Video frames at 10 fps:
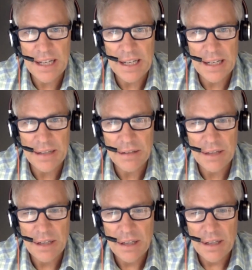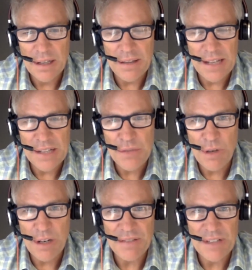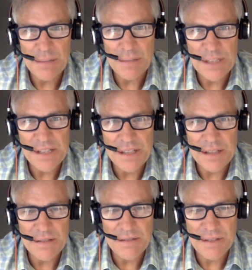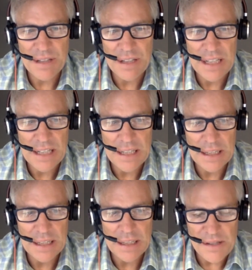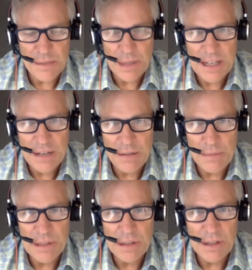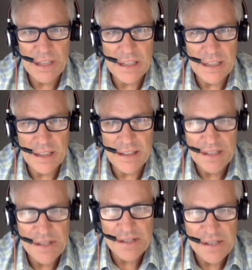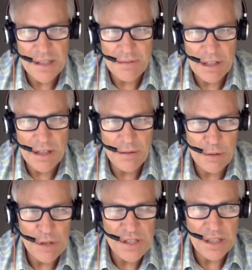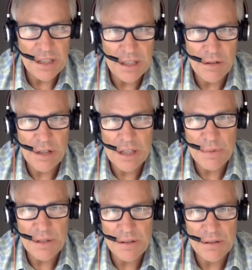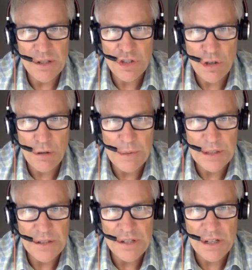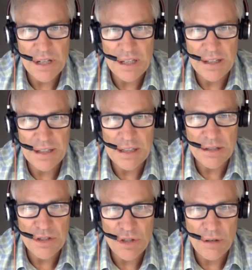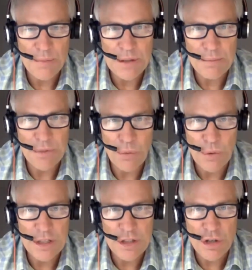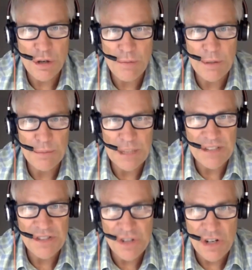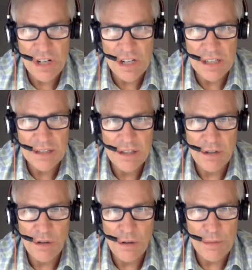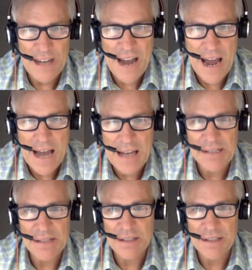And that's where I found myself needing some accountability. As a Stephen Covey would say, you know, keep the sharpen the saw. I need to resharpen my saw or my axe.